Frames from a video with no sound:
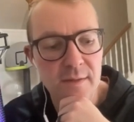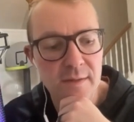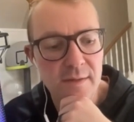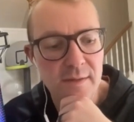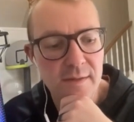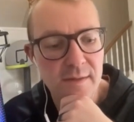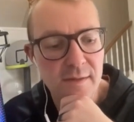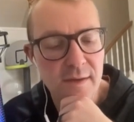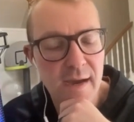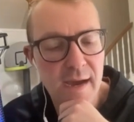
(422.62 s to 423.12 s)

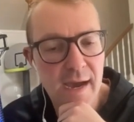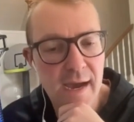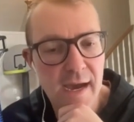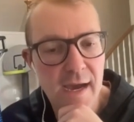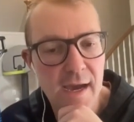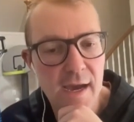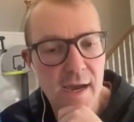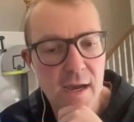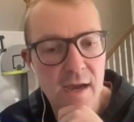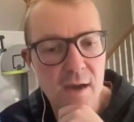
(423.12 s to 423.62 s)

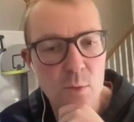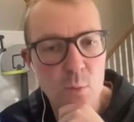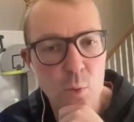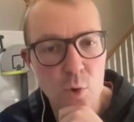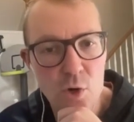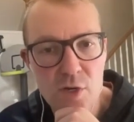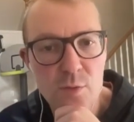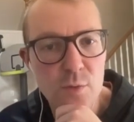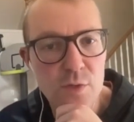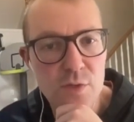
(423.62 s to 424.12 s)

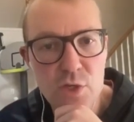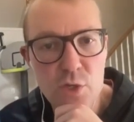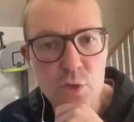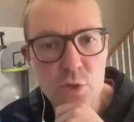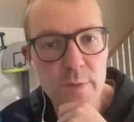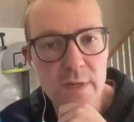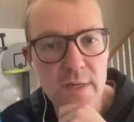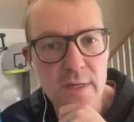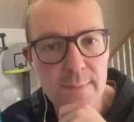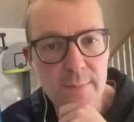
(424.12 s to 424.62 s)
working with new
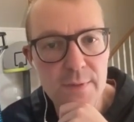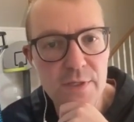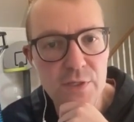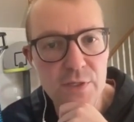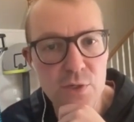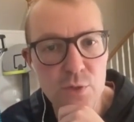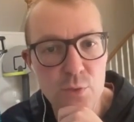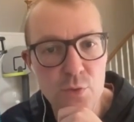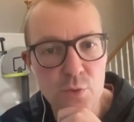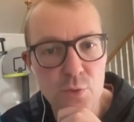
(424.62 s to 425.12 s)
people and new
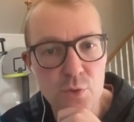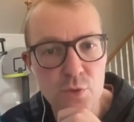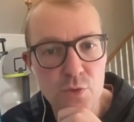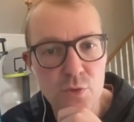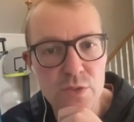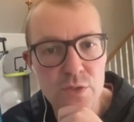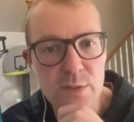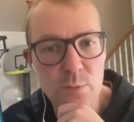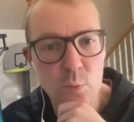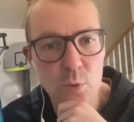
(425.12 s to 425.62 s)
crews
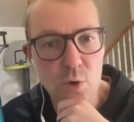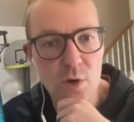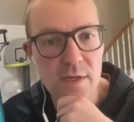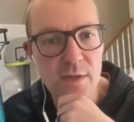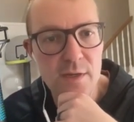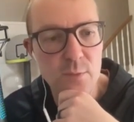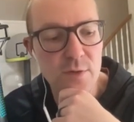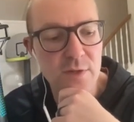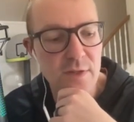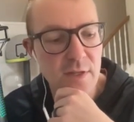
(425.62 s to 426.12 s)
and working
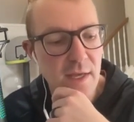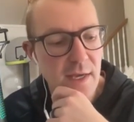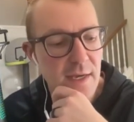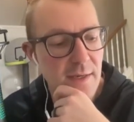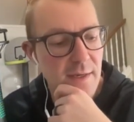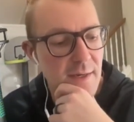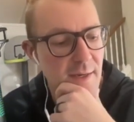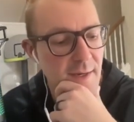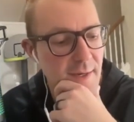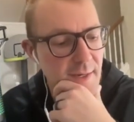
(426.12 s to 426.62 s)
with like
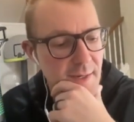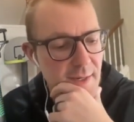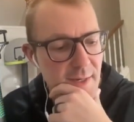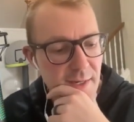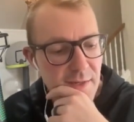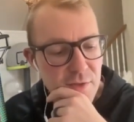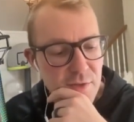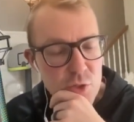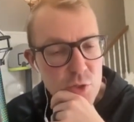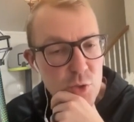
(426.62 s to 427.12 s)

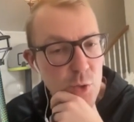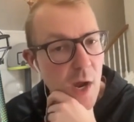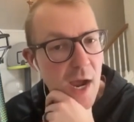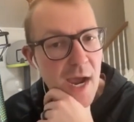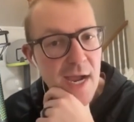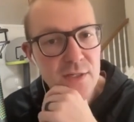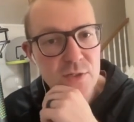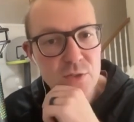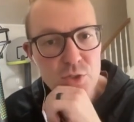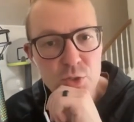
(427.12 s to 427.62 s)
the tried
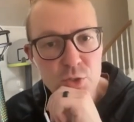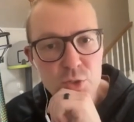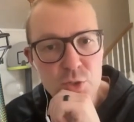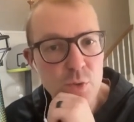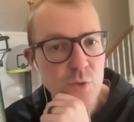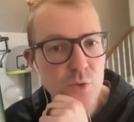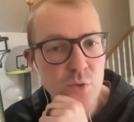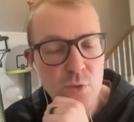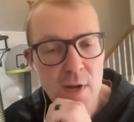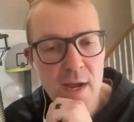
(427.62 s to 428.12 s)
and true
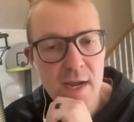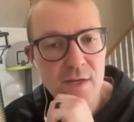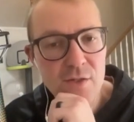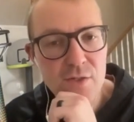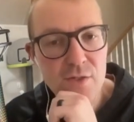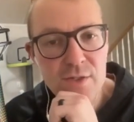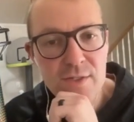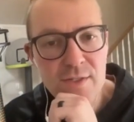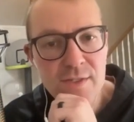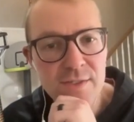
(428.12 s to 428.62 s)

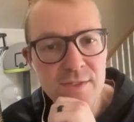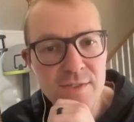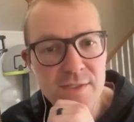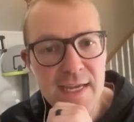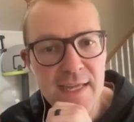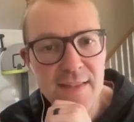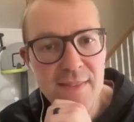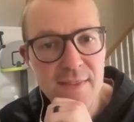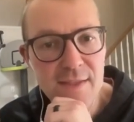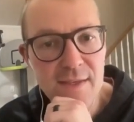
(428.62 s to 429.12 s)
directors
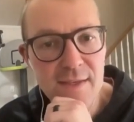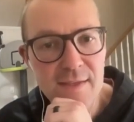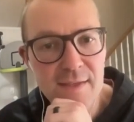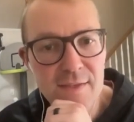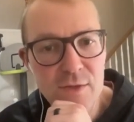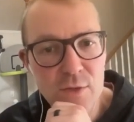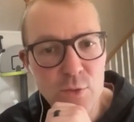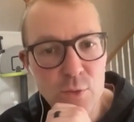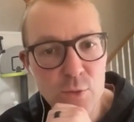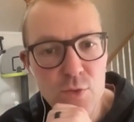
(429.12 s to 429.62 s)
and the
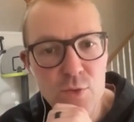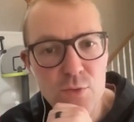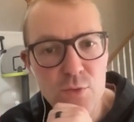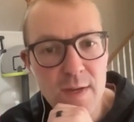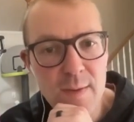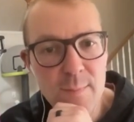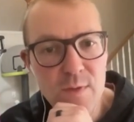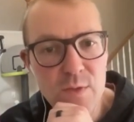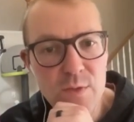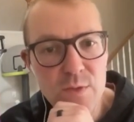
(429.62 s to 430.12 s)
crew that
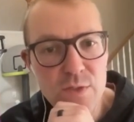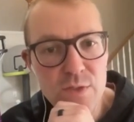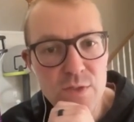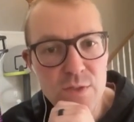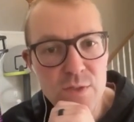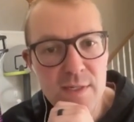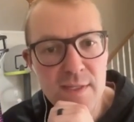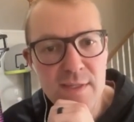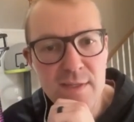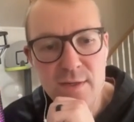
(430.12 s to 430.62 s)
I'm used to.
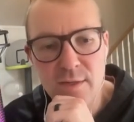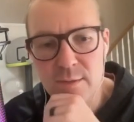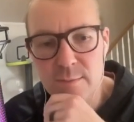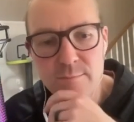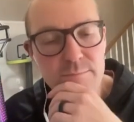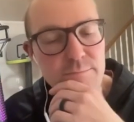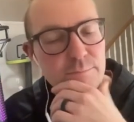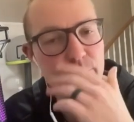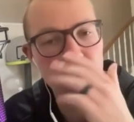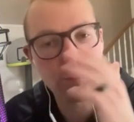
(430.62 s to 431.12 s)
And there are
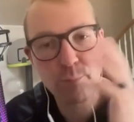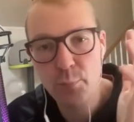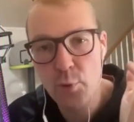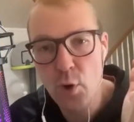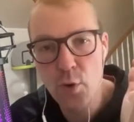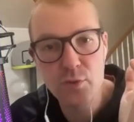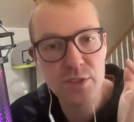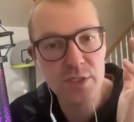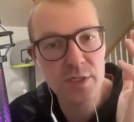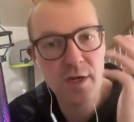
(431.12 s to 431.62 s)

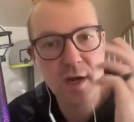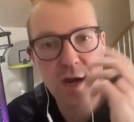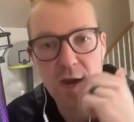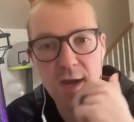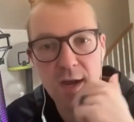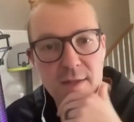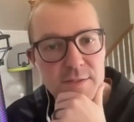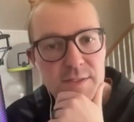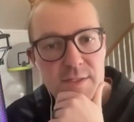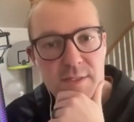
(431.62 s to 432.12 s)
pros and
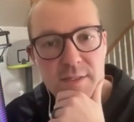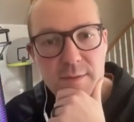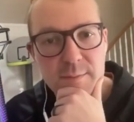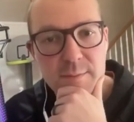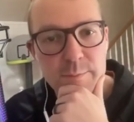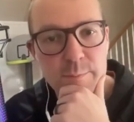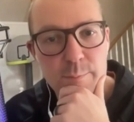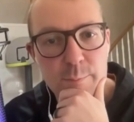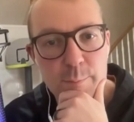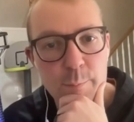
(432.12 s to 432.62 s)
cons to
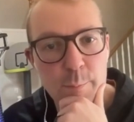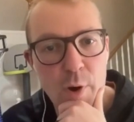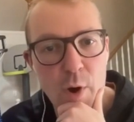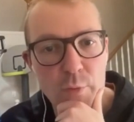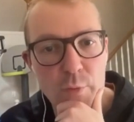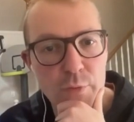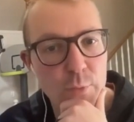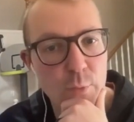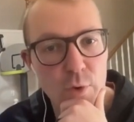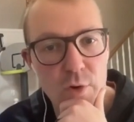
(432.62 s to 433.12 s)
both
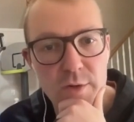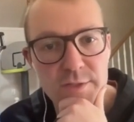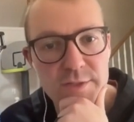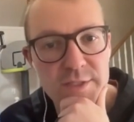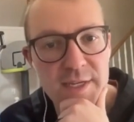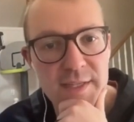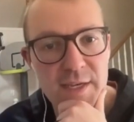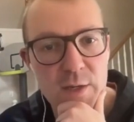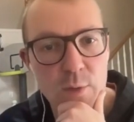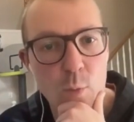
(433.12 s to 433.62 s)
worlds. I
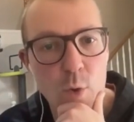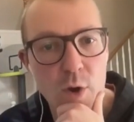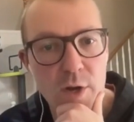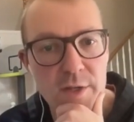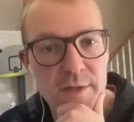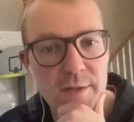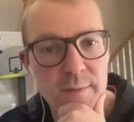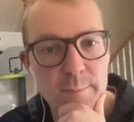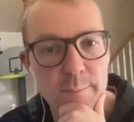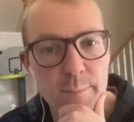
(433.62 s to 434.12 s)
think one of
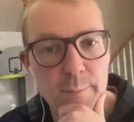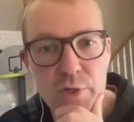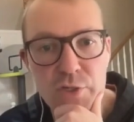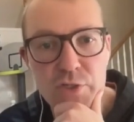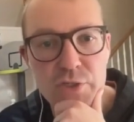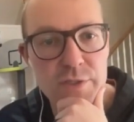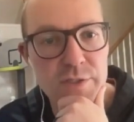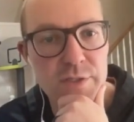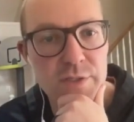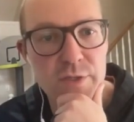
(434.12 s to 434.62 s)
them
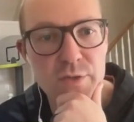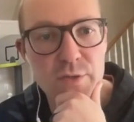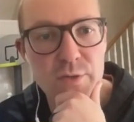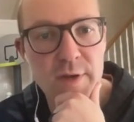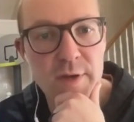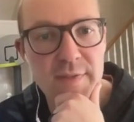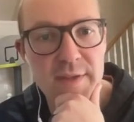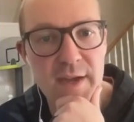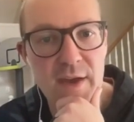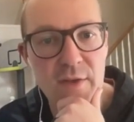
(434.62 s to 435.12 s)
pushes you and
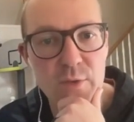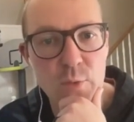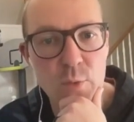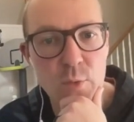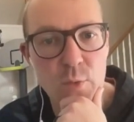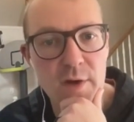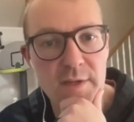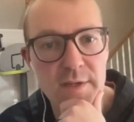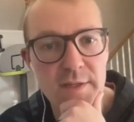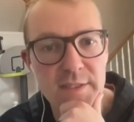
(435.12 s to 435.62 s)
the other
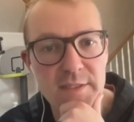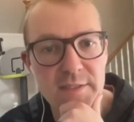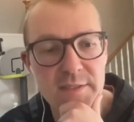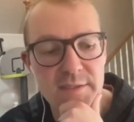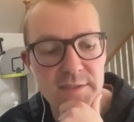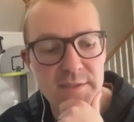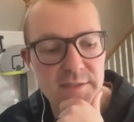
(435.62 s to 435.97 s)
one is